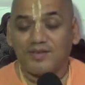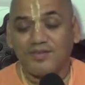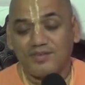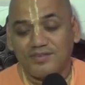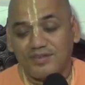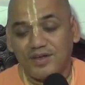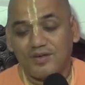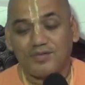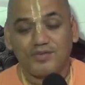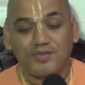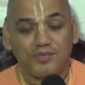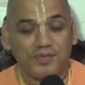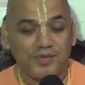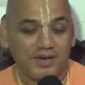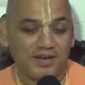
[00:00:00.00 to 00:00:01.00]
our service
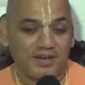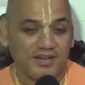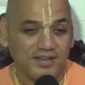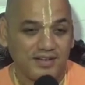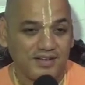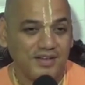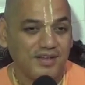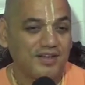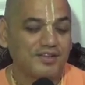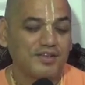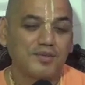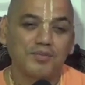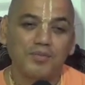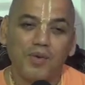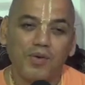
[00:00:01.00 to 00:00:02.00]
spirit,
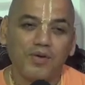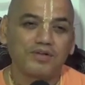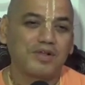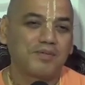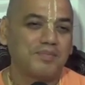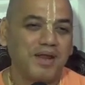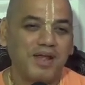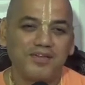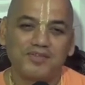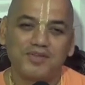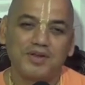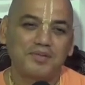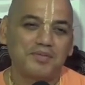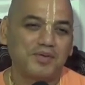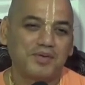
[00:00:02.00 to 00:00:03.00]
the more the place
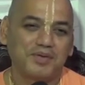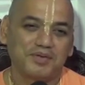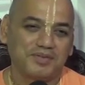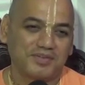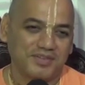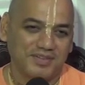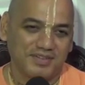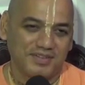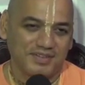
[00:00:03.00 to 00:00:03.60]
will be beautiful.